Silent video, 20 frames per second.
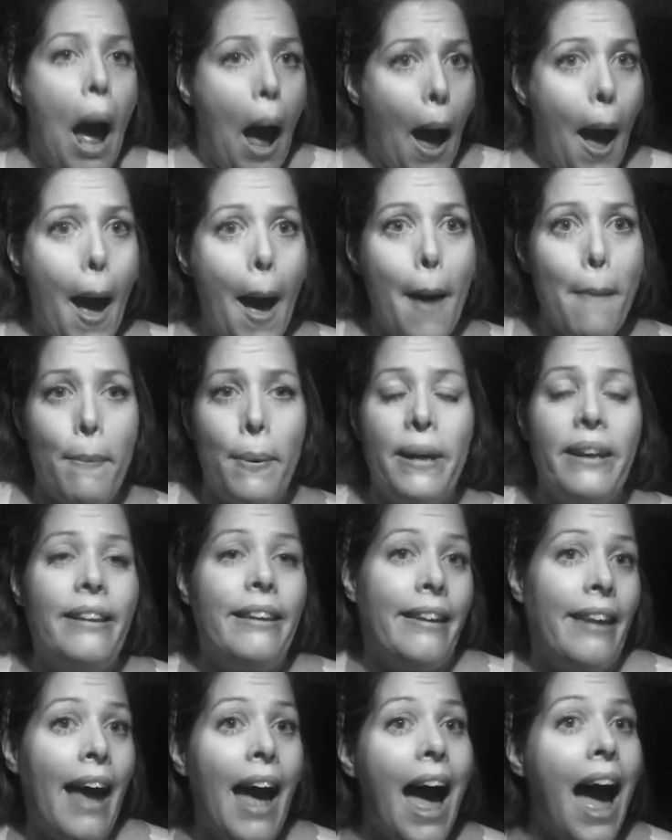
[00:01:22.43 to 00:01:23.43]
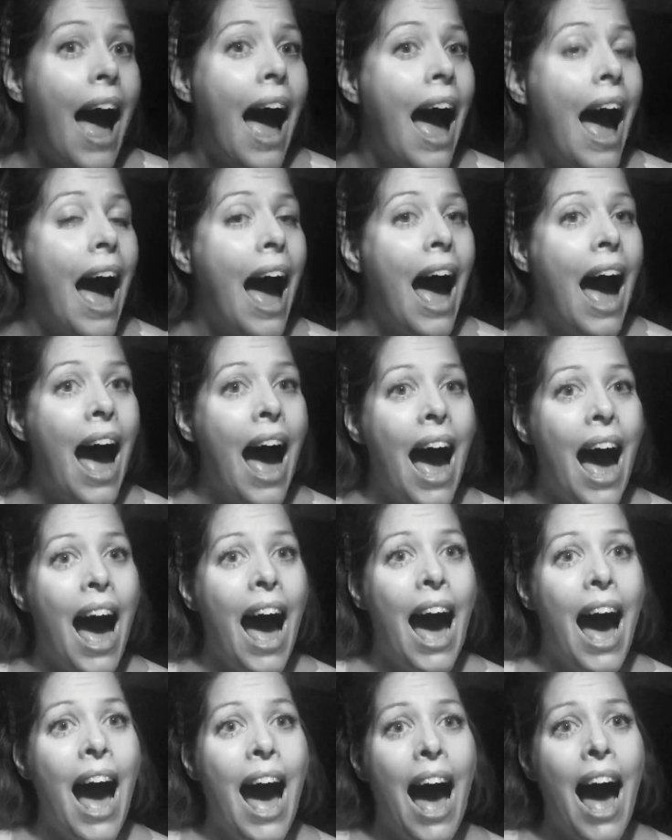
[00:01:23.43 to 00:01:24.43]

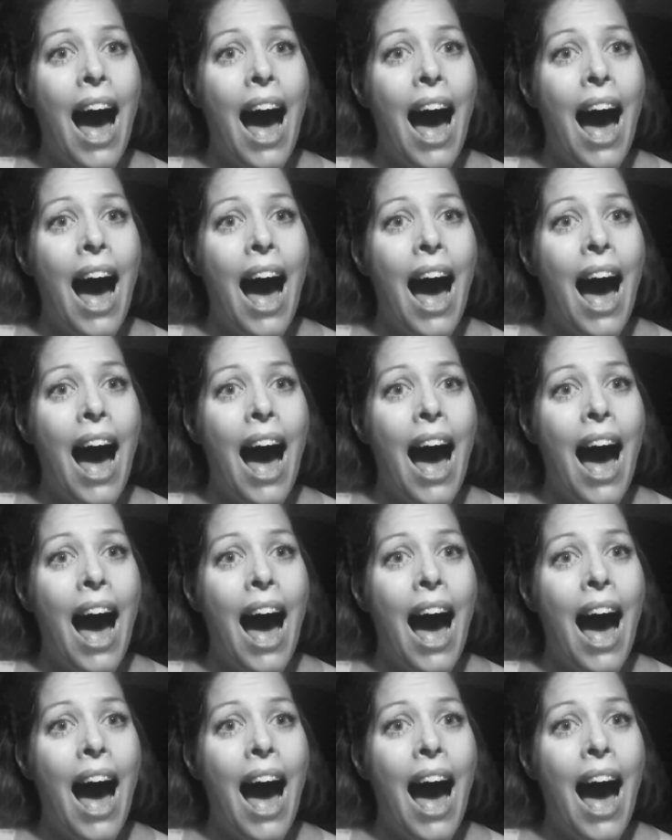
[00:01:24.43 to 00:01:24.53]
epitaph.